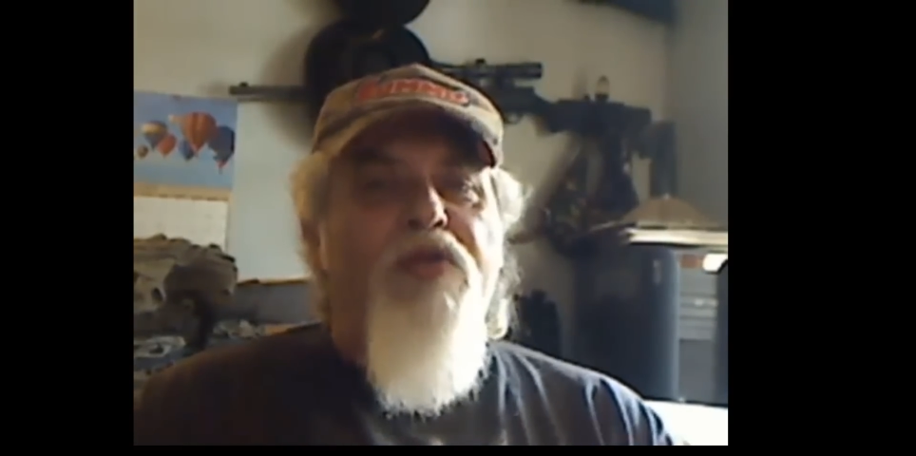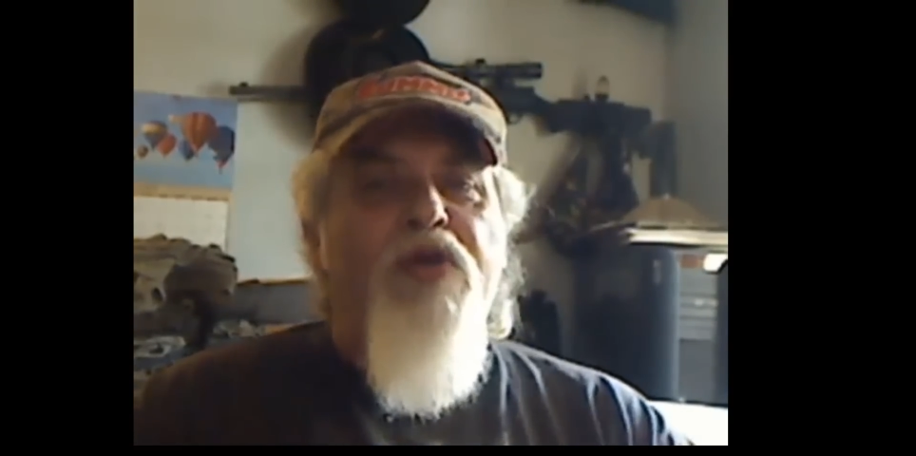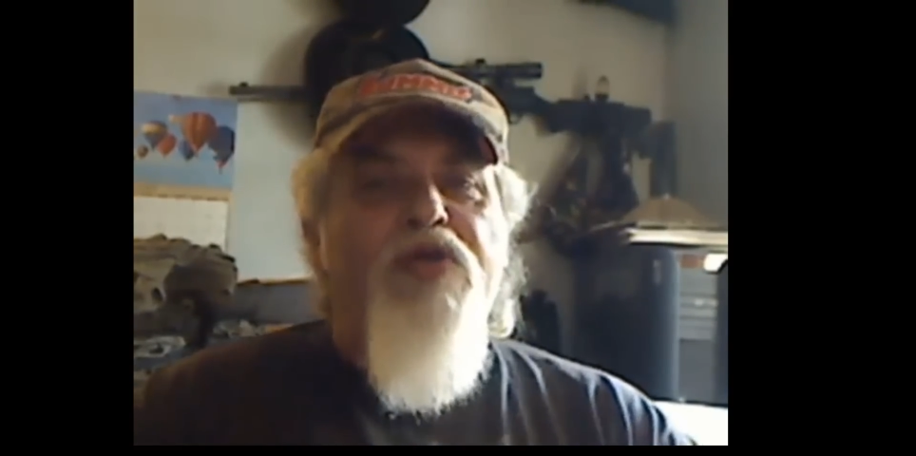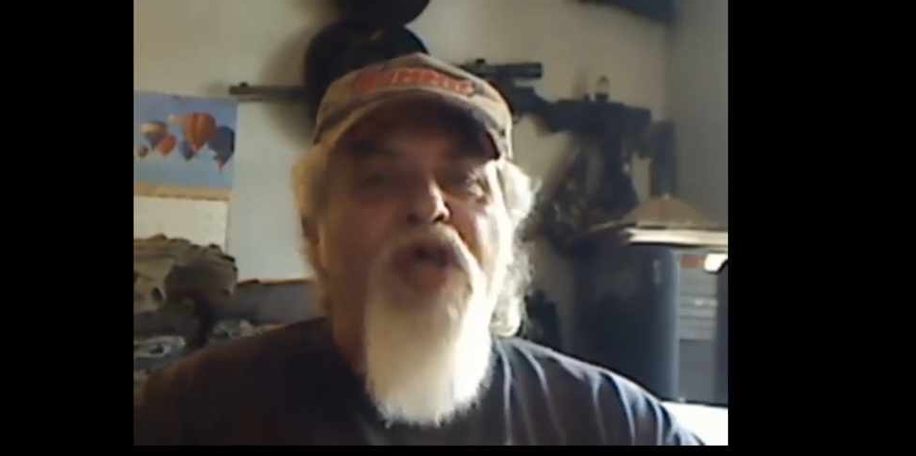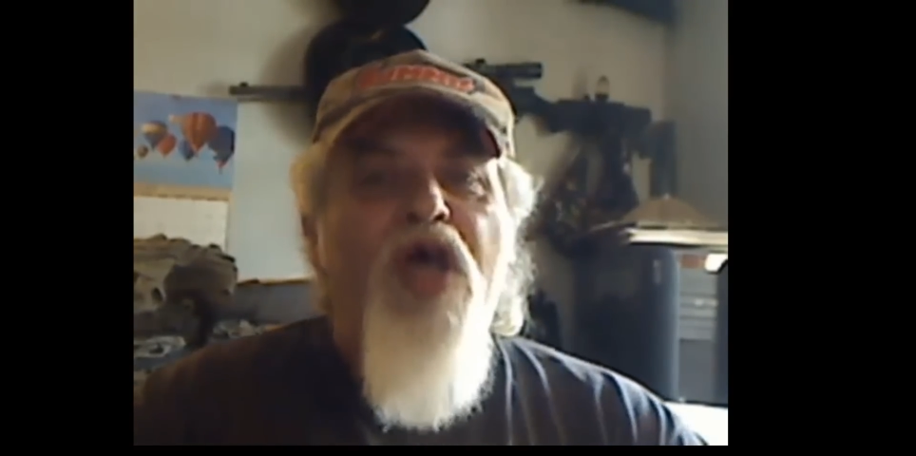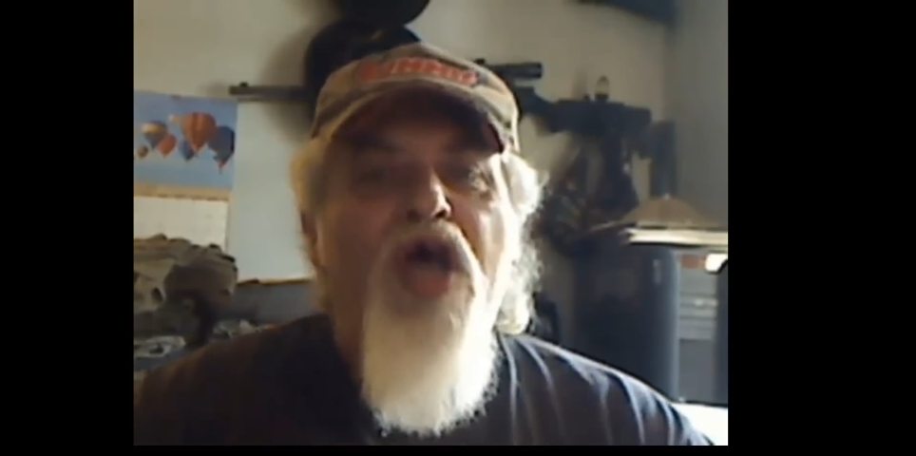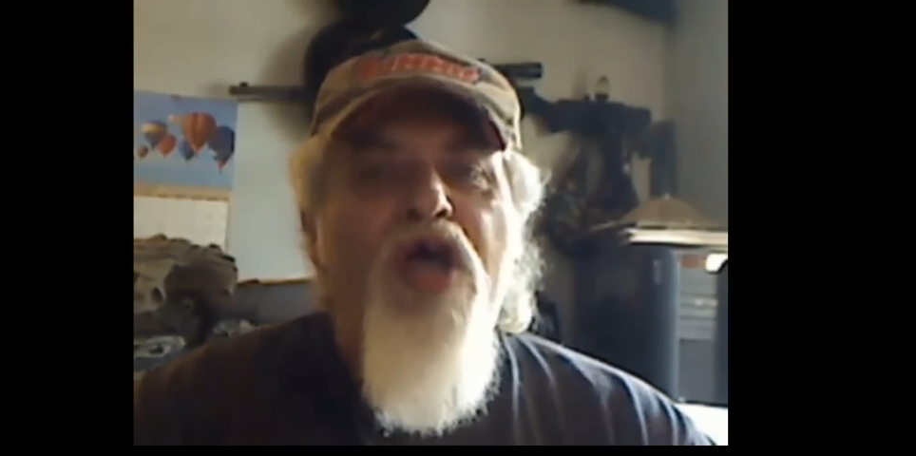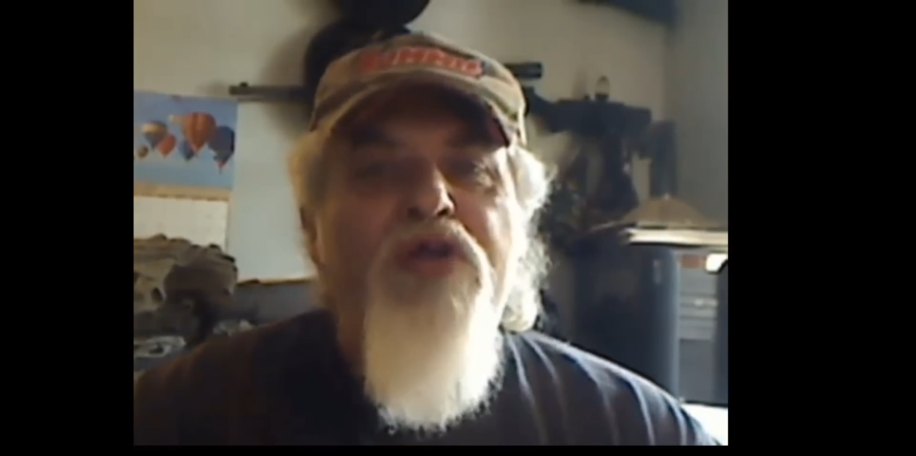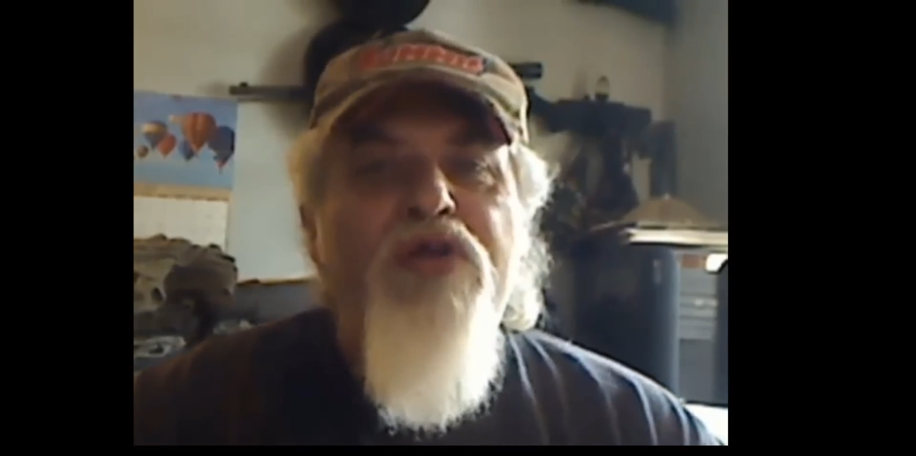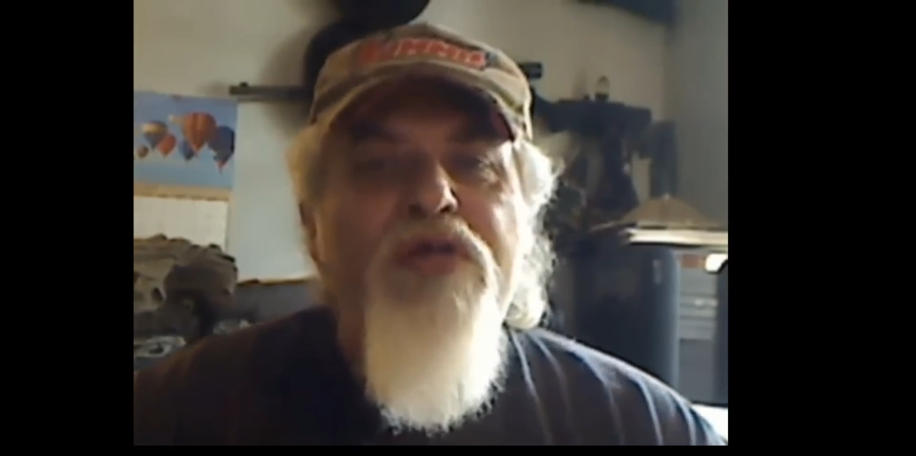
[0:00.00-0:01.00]
there's
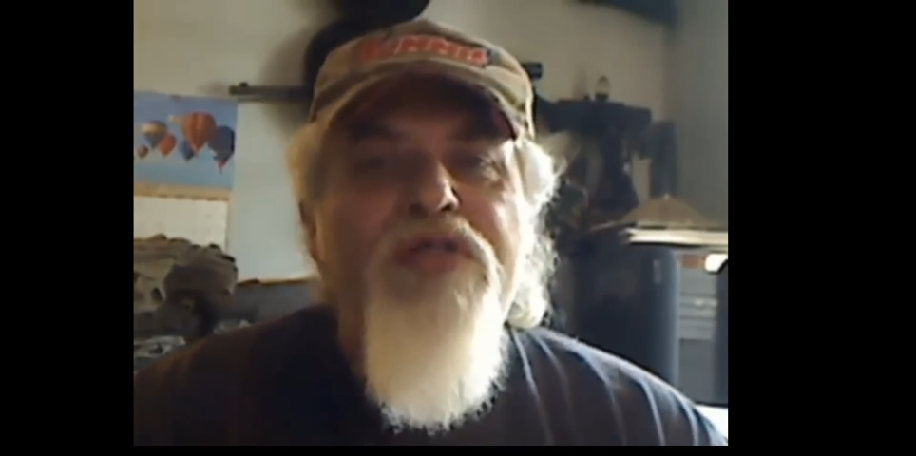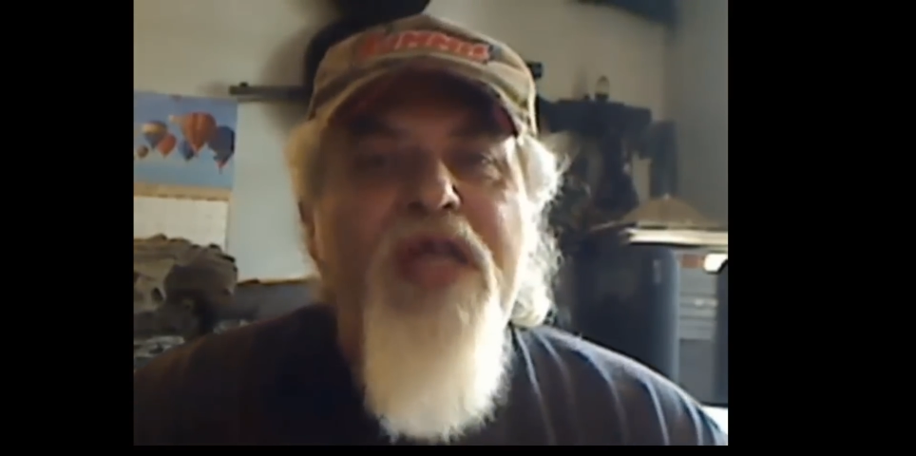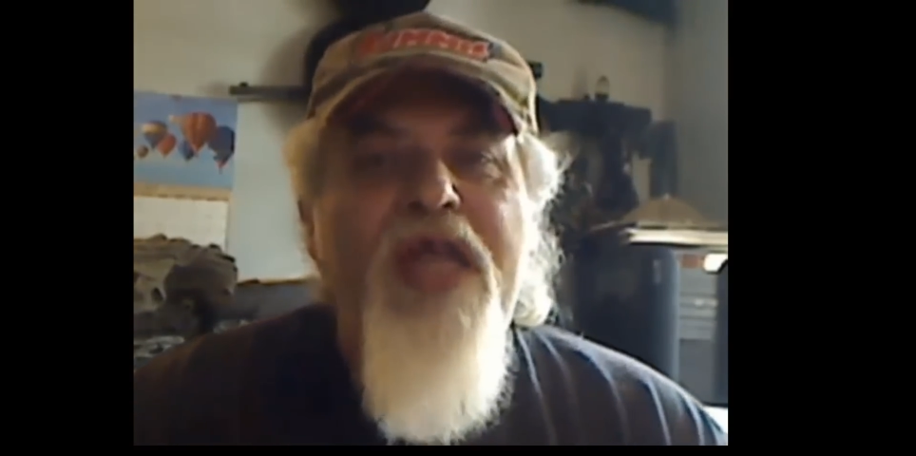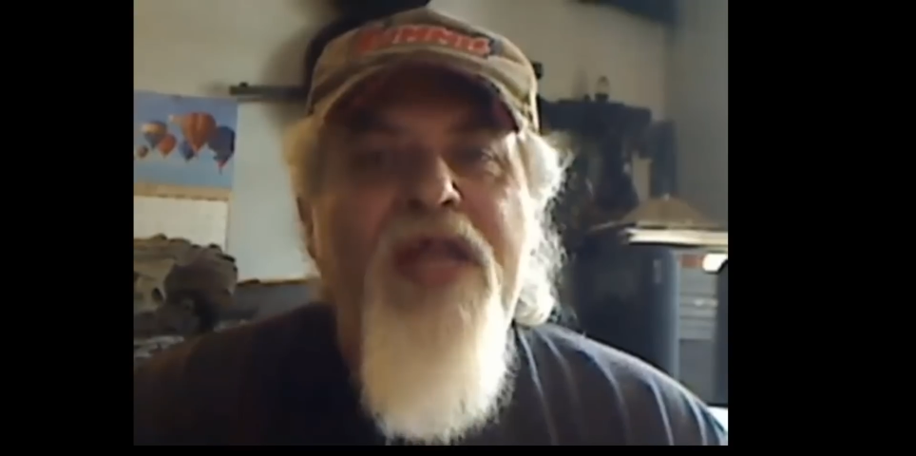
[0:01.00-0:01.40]
hundreds